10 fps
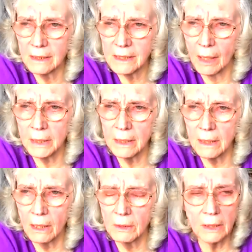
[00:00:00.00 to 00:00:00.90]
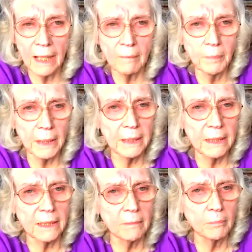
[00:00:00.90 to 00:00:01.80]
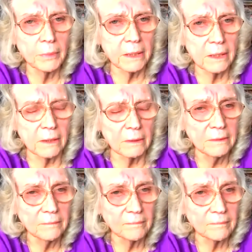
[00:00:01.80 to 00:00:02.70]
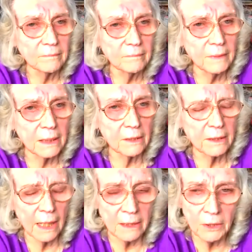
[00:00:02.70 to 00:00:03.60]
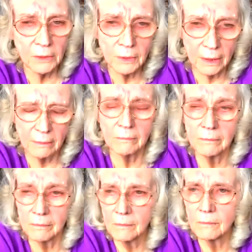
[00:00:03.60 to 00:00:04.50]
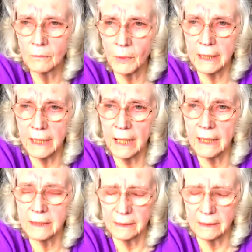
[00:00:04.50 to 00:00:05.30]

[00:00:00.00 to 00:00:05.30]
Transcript: some of the local MPs in Bristol, because they knew that we cared.